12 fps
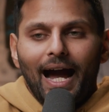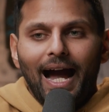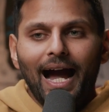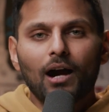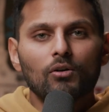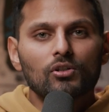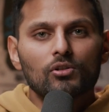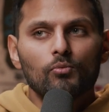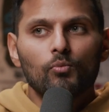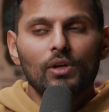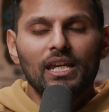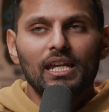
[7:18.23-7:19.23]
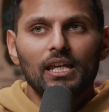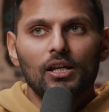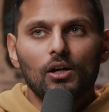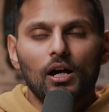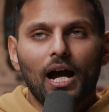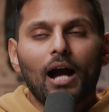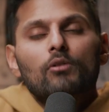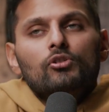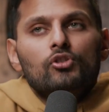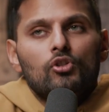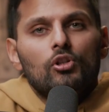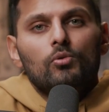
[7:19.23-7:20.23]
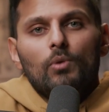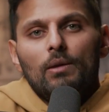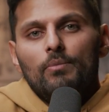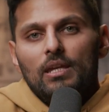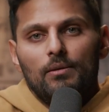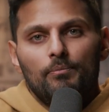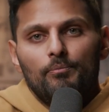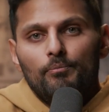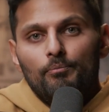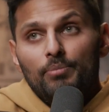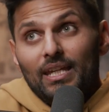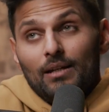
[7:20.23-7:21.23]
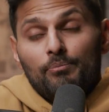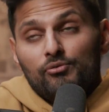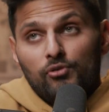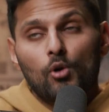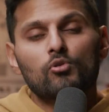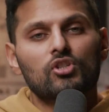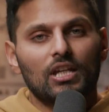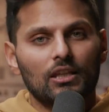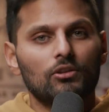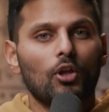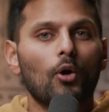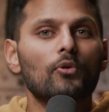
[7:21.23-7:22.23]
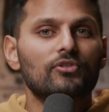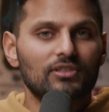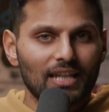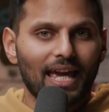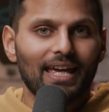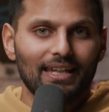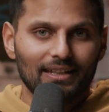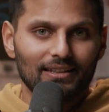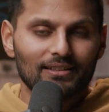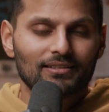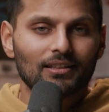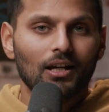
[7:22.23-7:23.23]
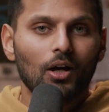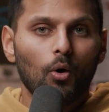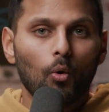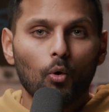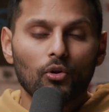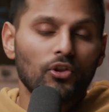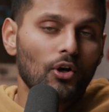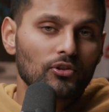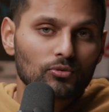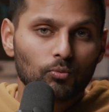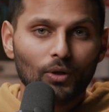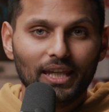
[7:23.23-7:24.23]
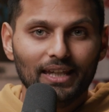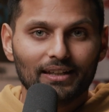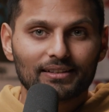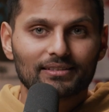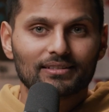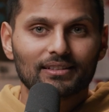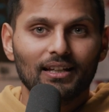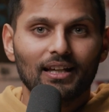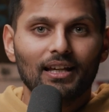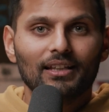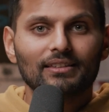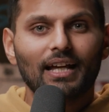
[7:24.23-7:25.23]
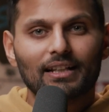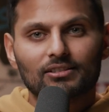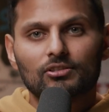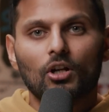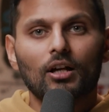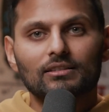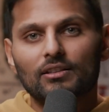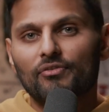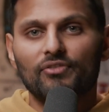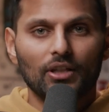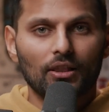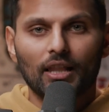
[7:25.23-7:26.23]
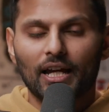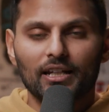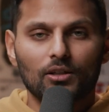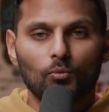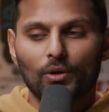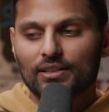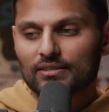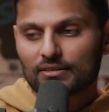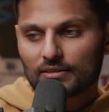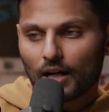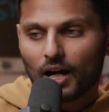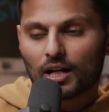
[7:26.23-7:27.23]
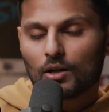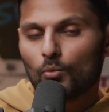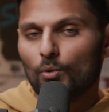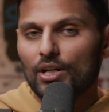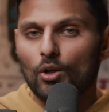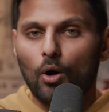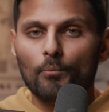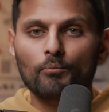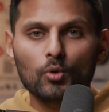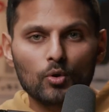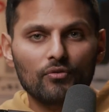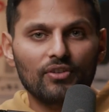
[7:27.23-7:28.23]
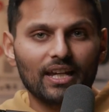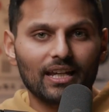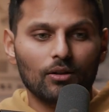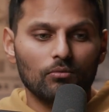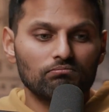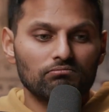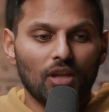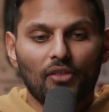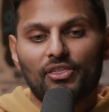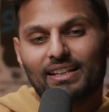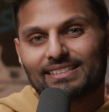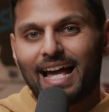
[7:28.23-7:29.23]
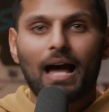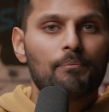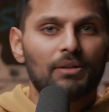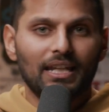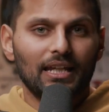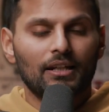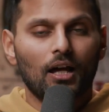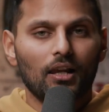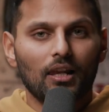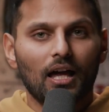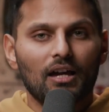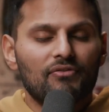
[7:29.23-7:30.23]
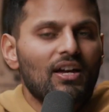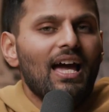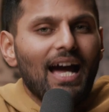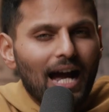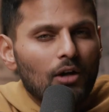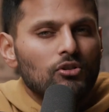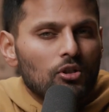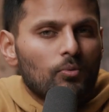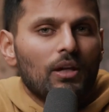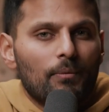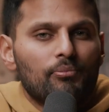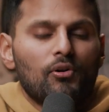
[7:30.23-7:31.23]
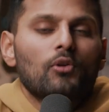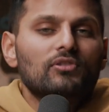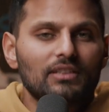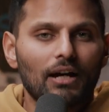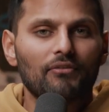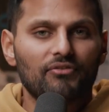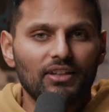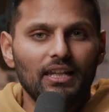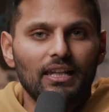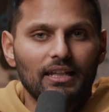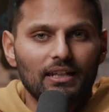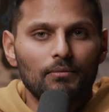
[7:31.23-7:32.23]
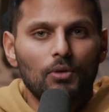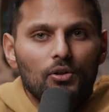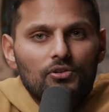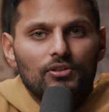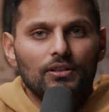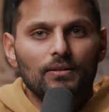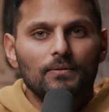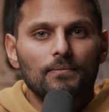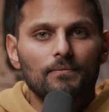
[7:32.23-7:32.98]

how do we how should we be be approaching those days or those weeks that start to feel like we're stuck, we're not moving, nothing's happening in our life. How should we approach that feeling and emotion?